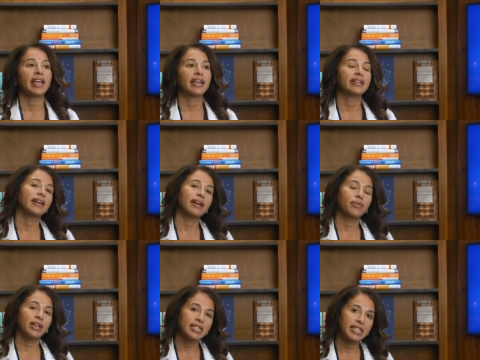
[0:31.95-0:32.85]
and I
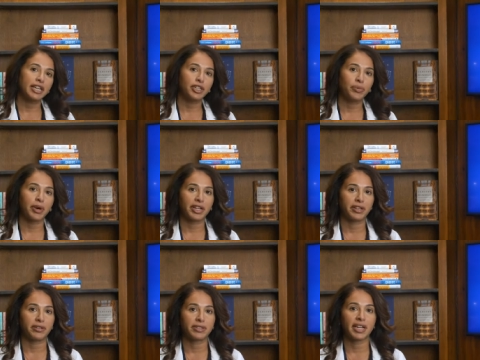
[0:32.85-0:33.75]
want to tell you about a
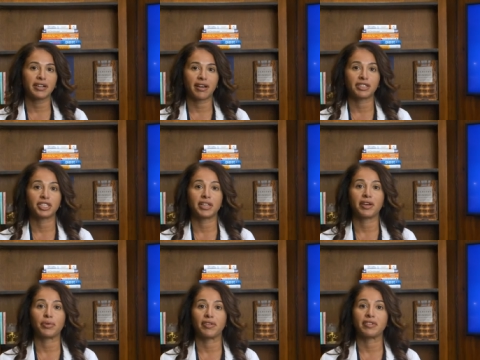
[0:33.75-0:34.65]
new technology
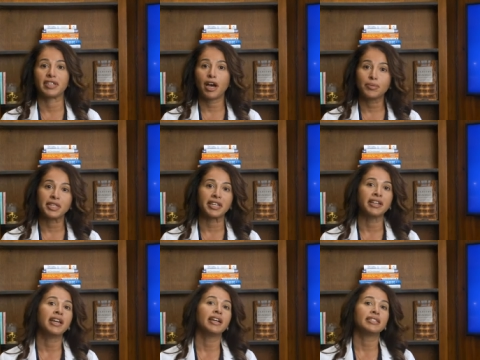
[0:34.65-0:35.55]
that we've
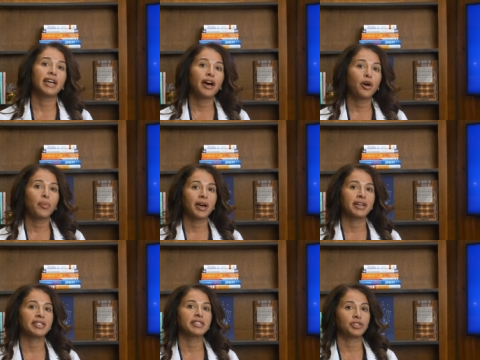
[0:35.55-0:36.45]
adopted to help
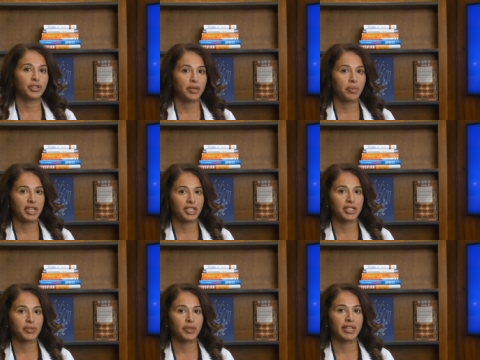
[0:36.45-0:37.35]
us treat
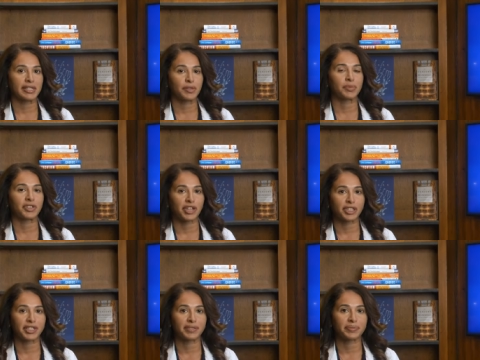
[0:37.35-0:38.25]
patients with nasal
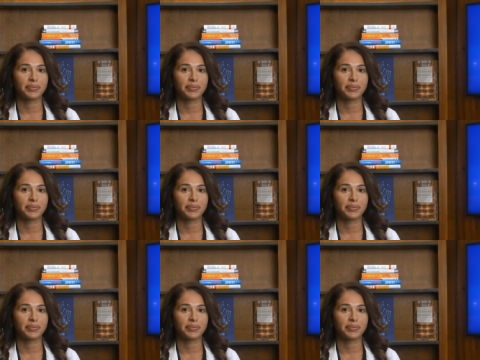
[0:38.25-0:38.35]
obstruction.